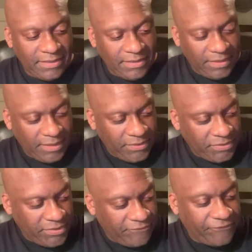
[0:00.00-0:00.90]
uh,
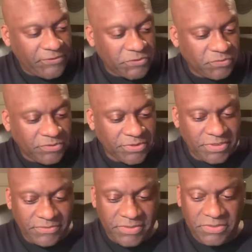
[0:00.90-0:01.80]
their first World
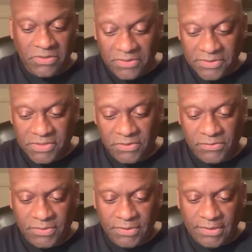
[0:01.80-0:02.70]
Series and
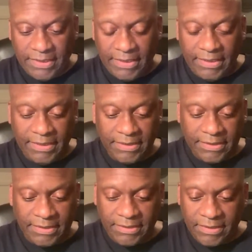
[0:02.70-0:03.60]
also uh,
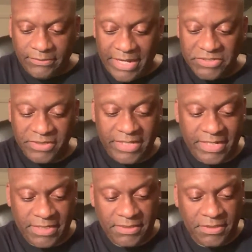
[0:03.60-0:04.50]

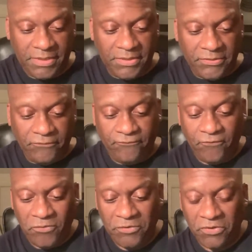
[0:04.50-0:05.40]
congratulating
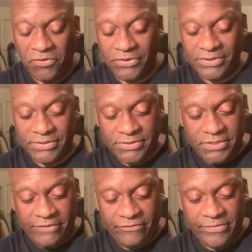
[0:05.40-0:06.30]
former Oakland
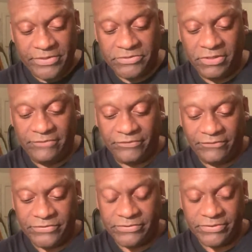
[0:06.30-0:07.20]
Chief Administrative
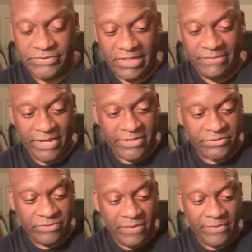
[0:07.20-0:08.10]
Officer and City Manager
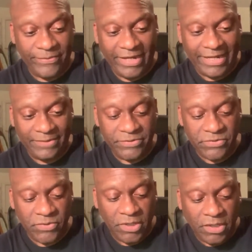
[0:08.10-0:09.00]
Robert Bobb,
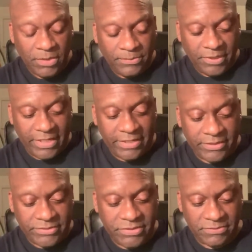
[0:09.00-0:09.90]
who played a